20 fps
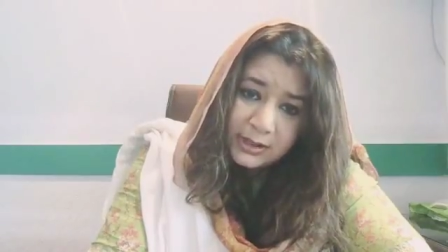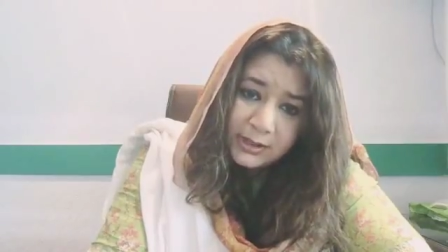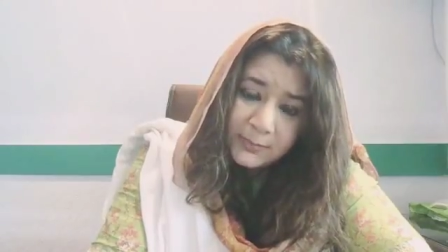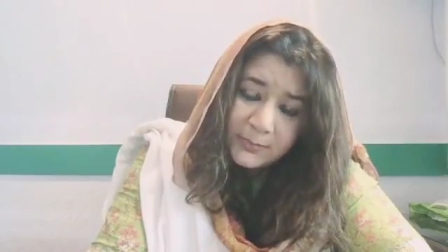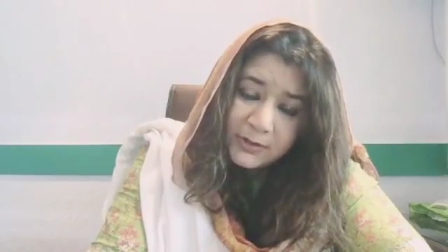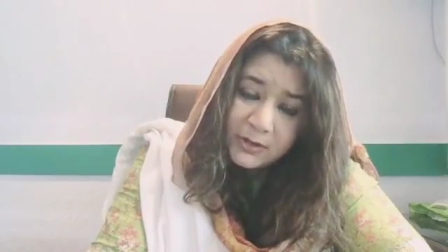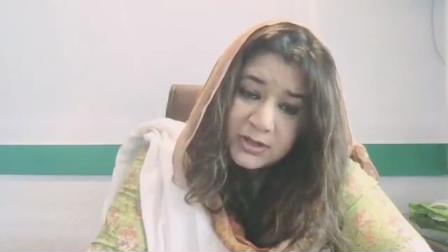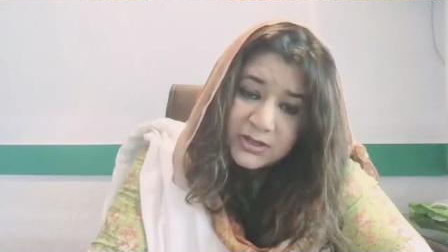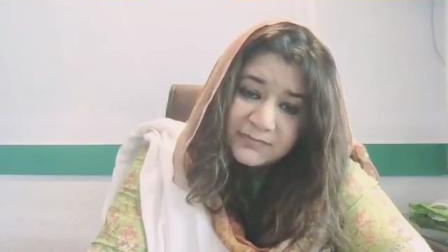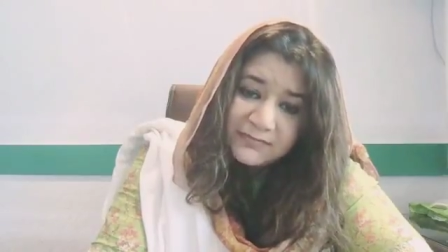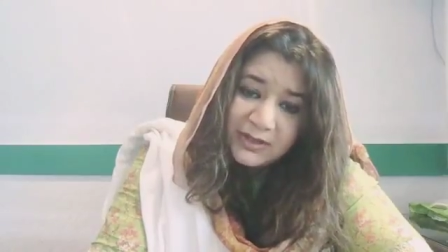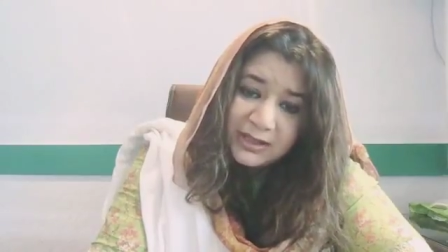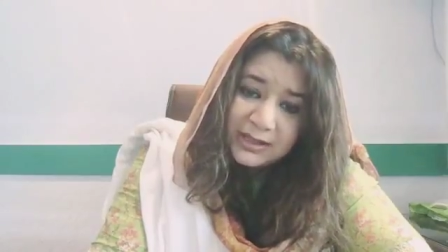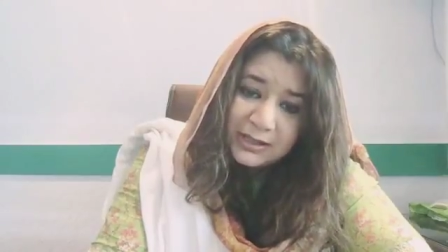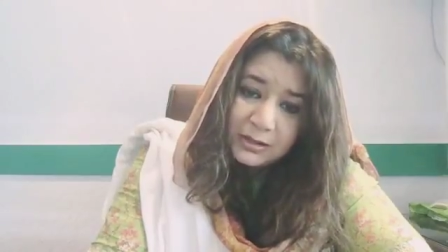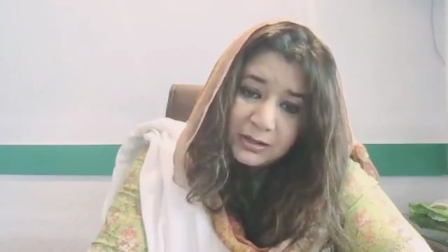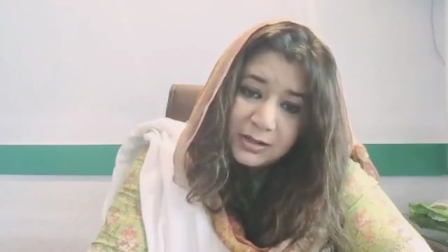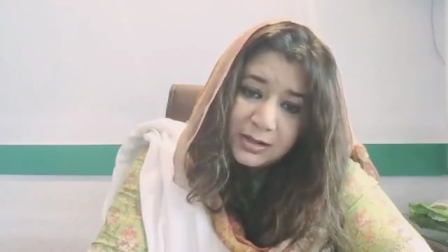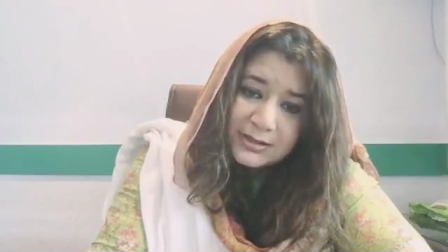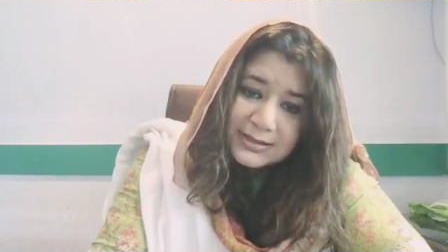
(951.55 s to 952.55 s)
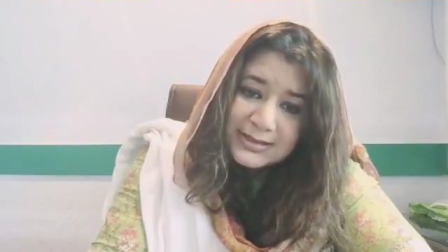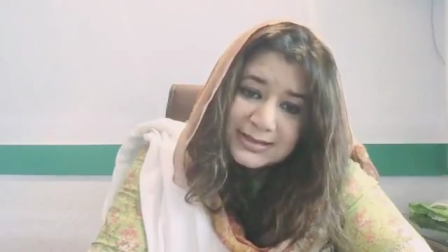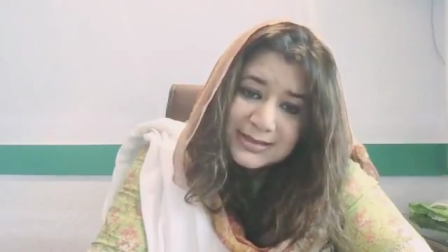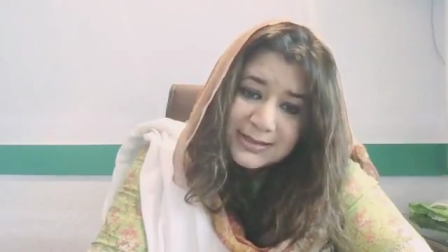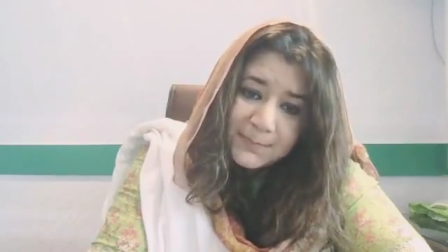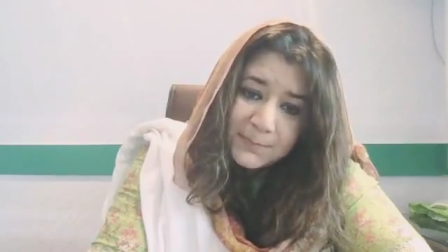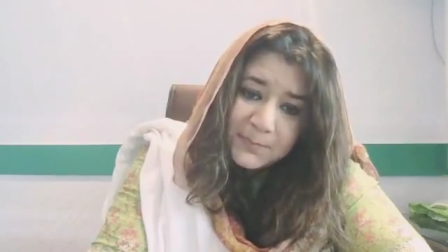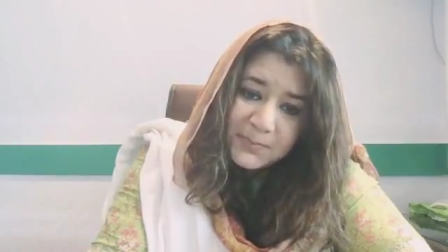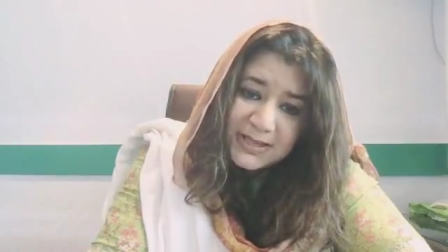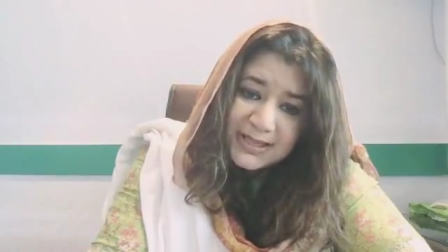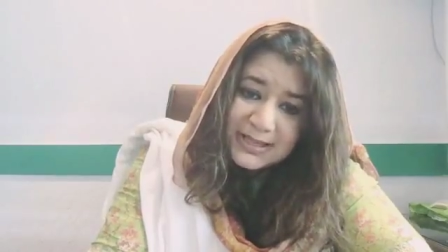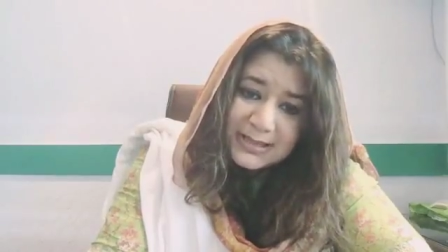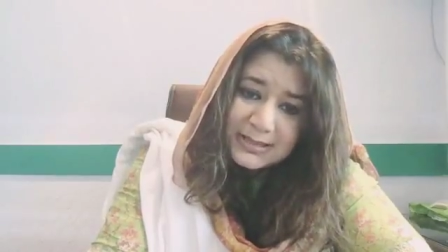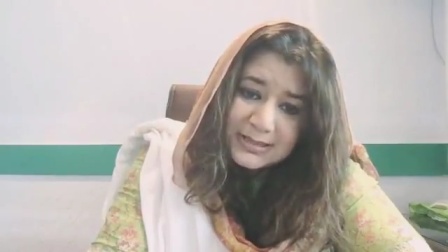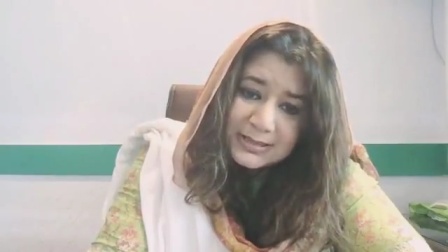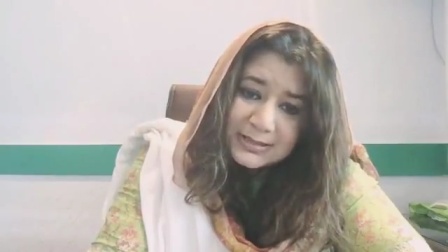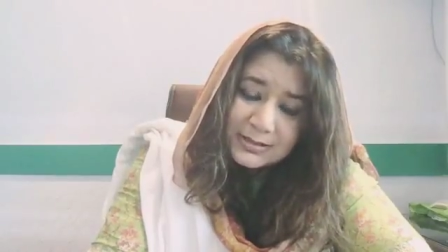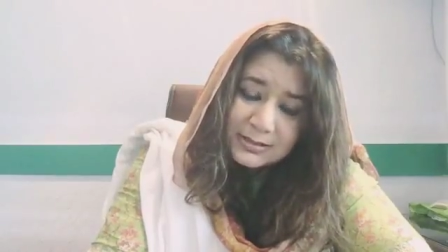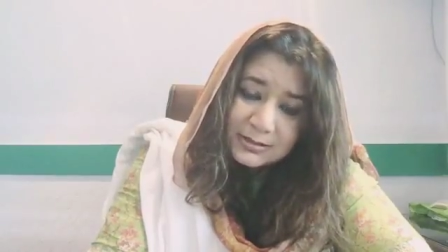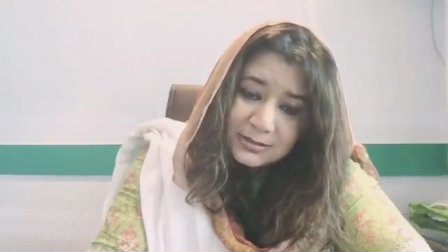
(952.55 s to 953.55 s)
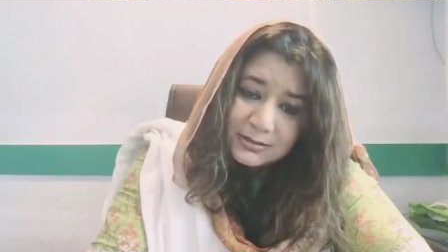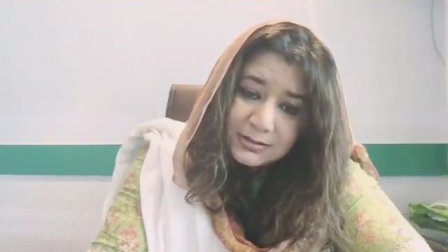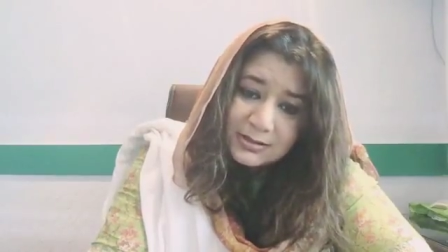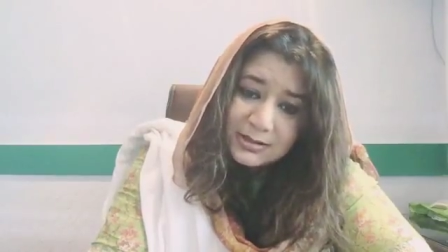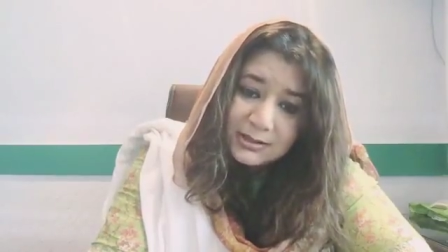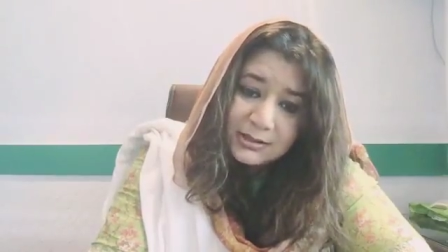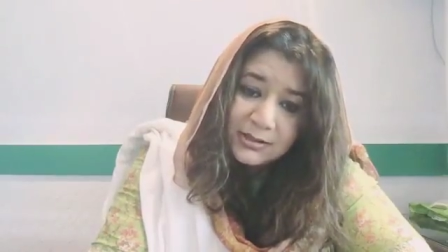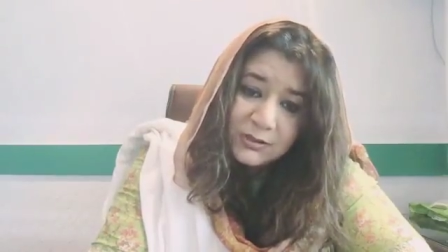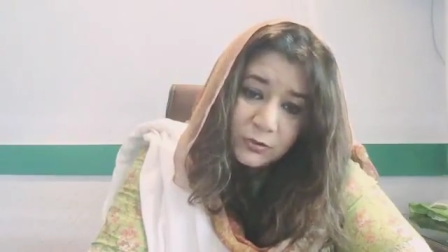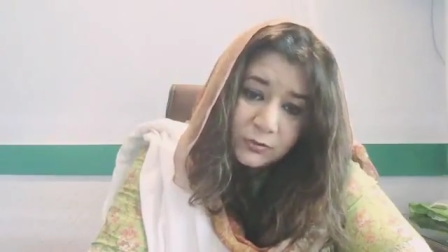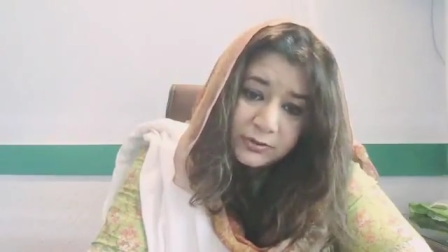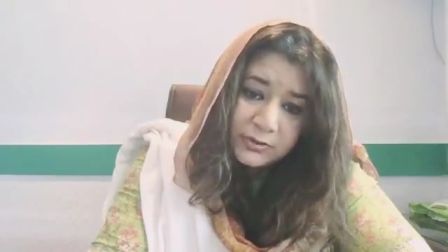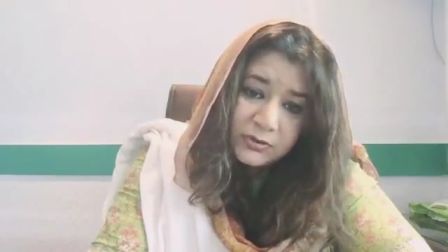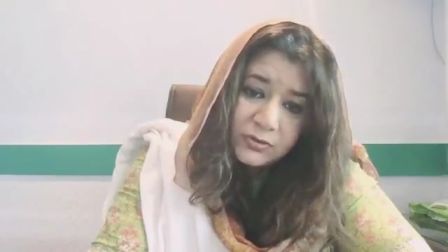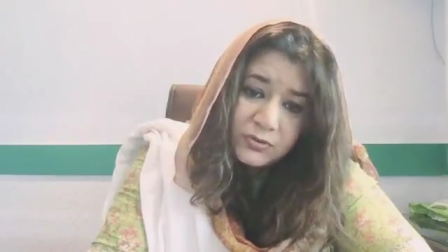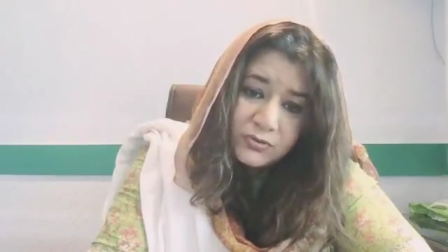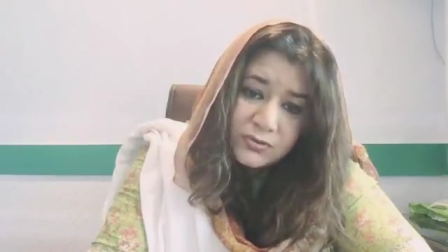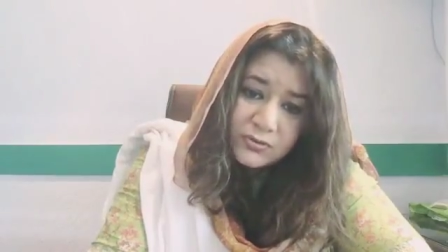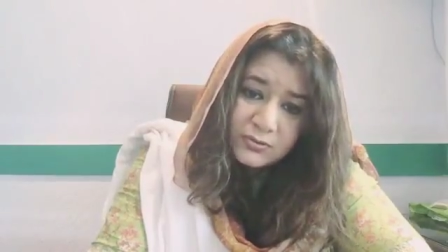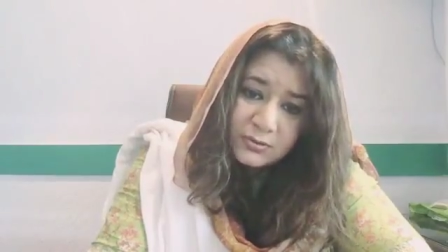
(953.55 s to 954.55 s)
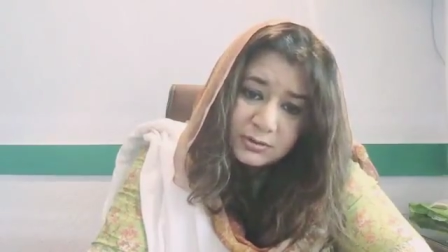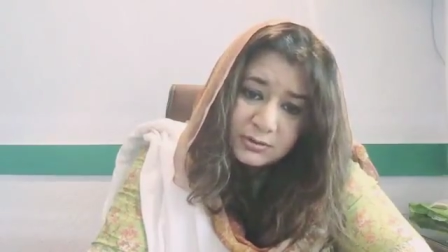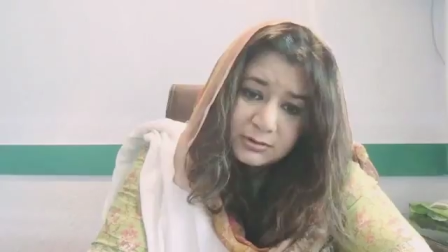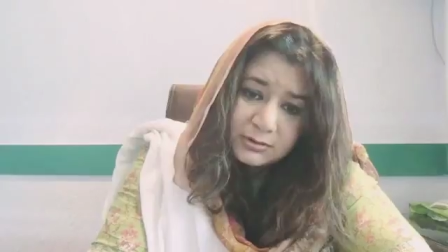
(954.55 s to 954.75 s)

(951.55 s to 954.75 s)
Because we cannot see peace till you're neutral.